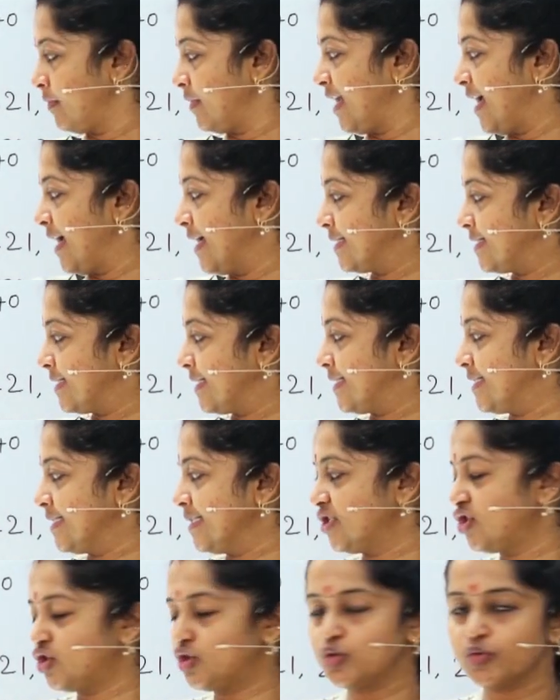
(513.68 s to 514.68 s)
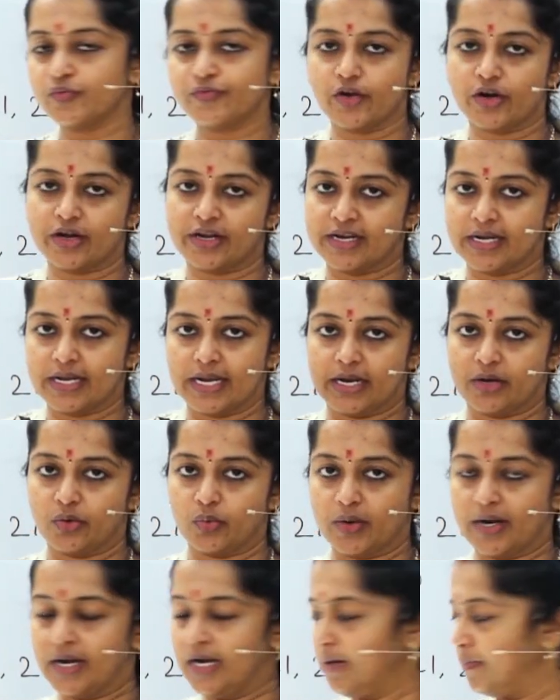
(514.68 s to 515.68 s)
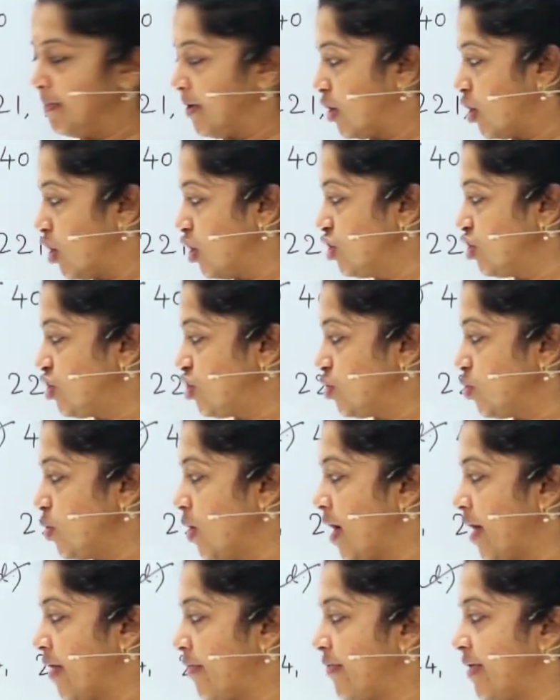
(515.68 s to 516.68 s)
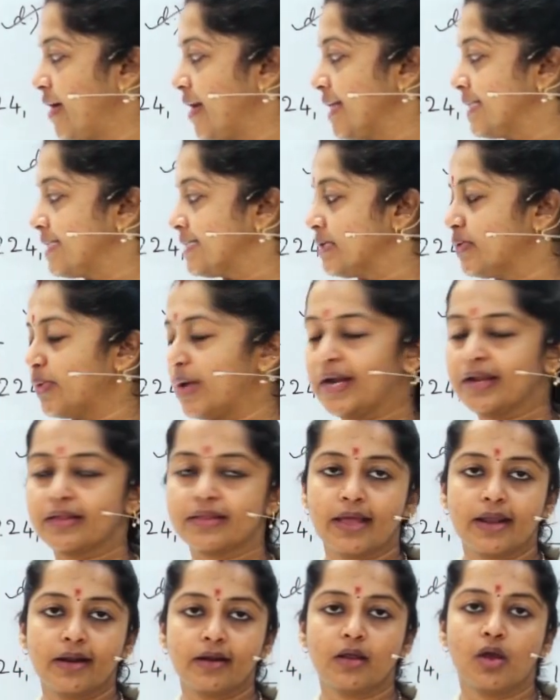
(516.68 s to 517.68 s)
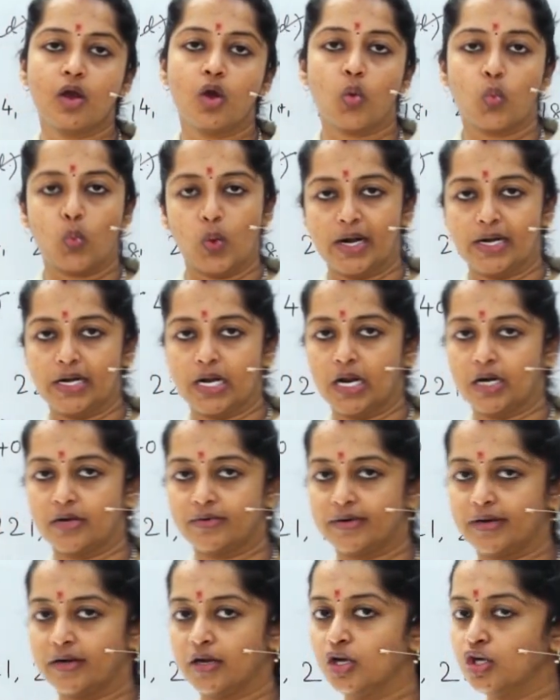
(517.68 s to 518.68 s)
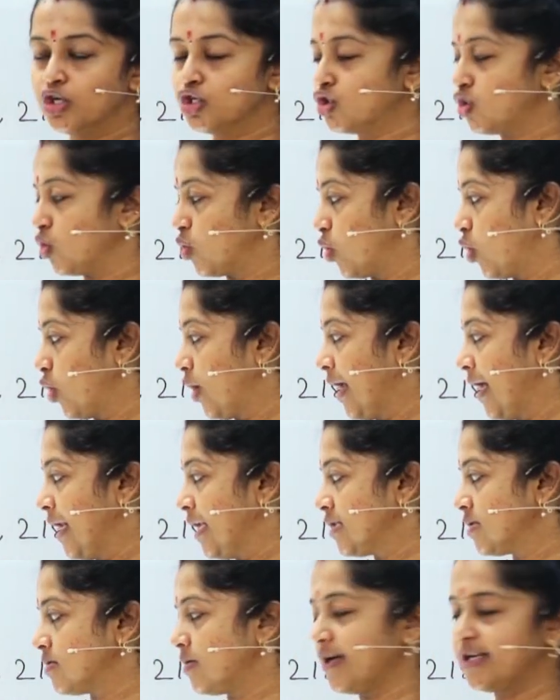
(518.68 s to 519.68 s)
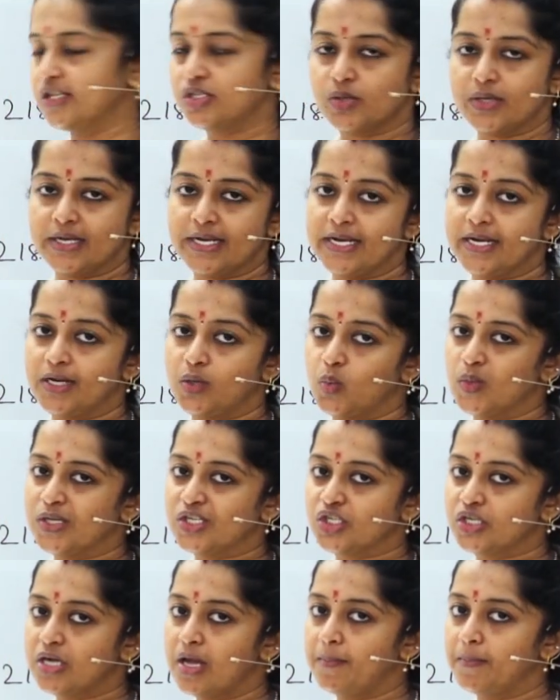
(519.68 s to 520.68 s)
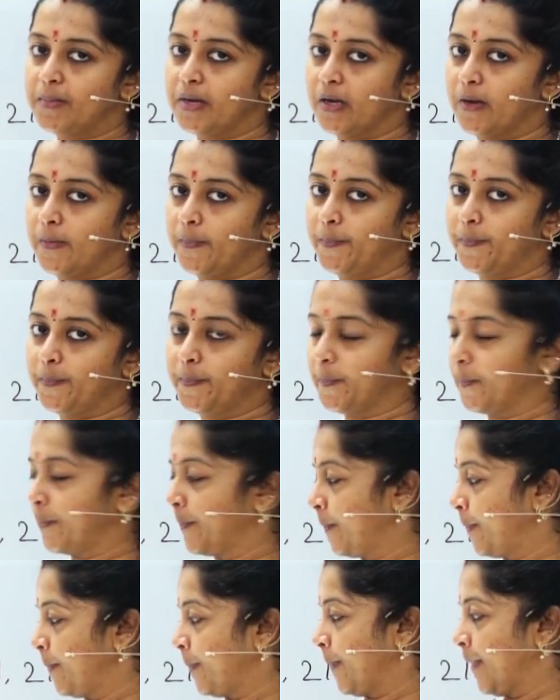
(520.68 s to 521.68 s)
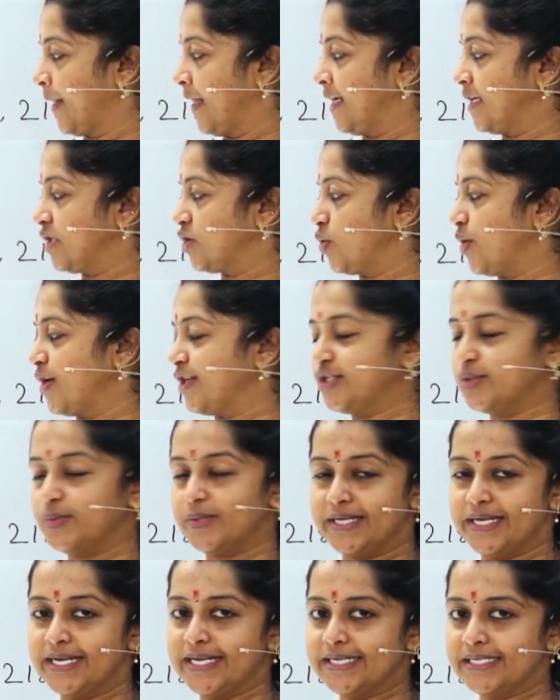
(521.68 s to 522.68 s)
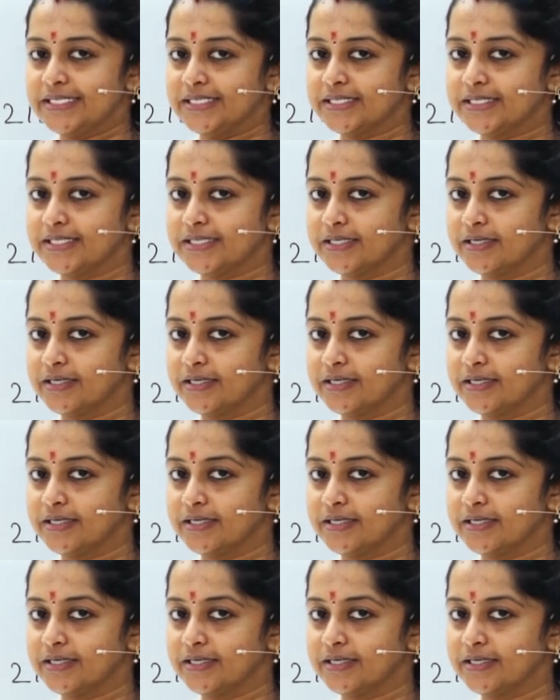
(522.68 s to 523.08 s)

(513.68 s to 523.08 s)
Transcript: Yes, it is 249, right? Because 200 is greater than 100. So, crocodile is going to eat which number? It is going to eat?